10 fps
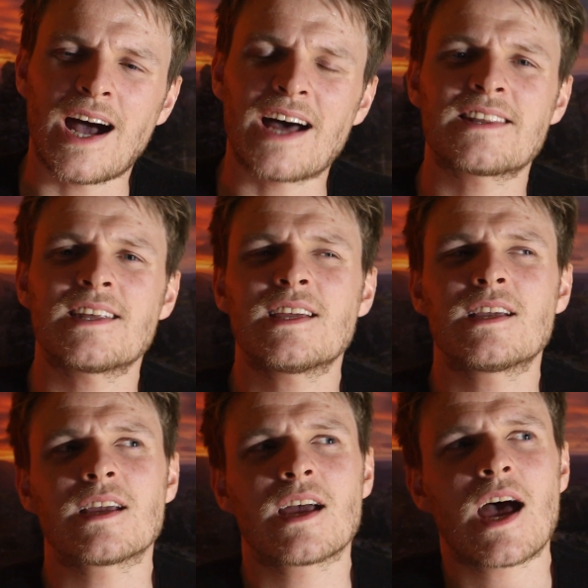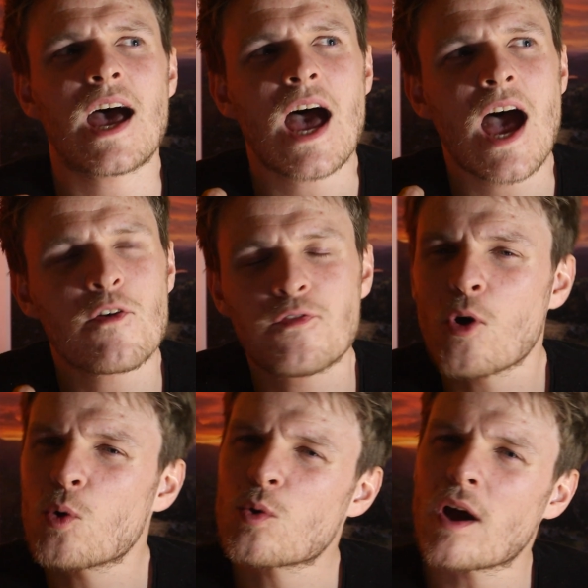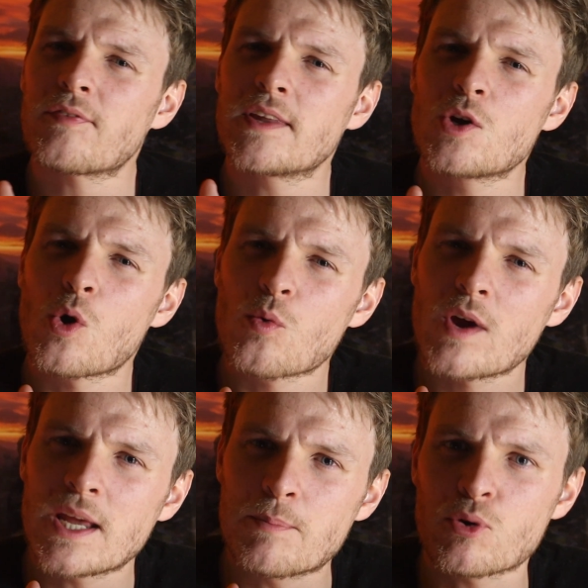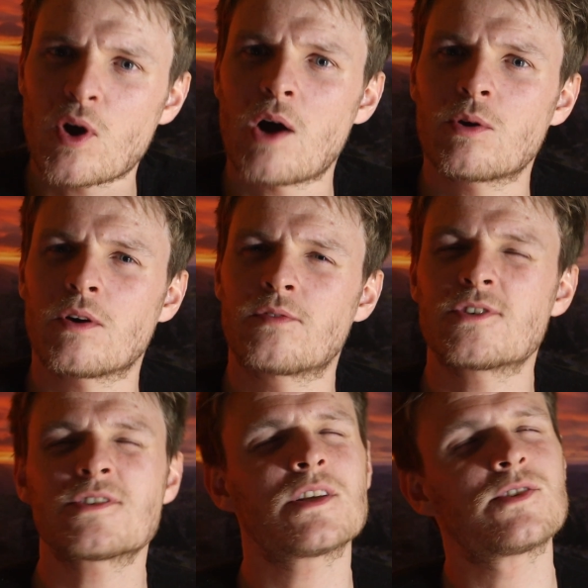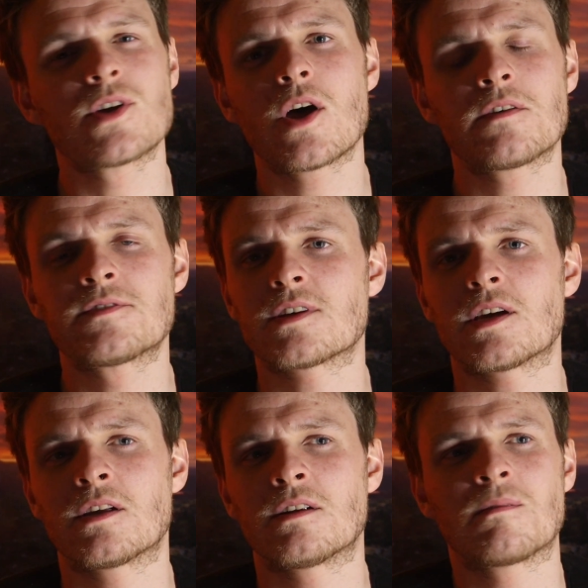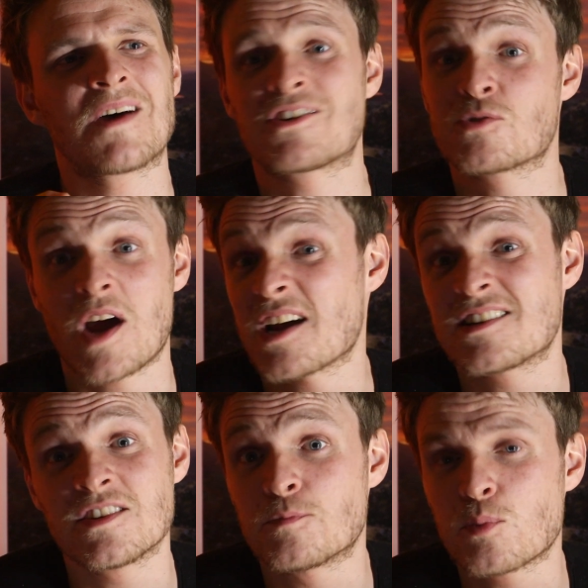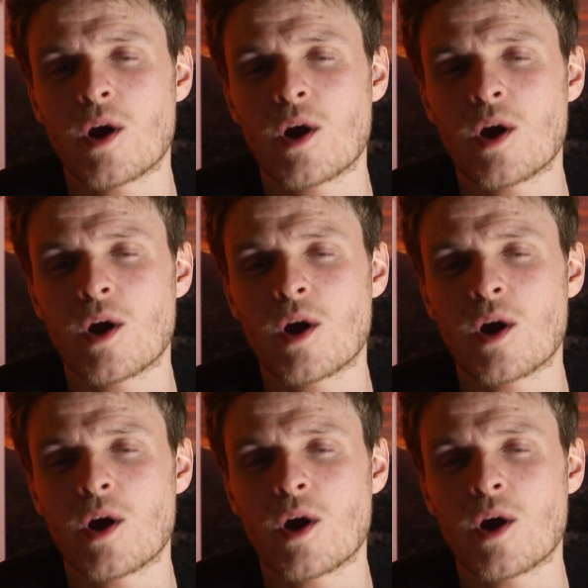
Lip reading: I think a photograph that you're really proud of just deserves an attractive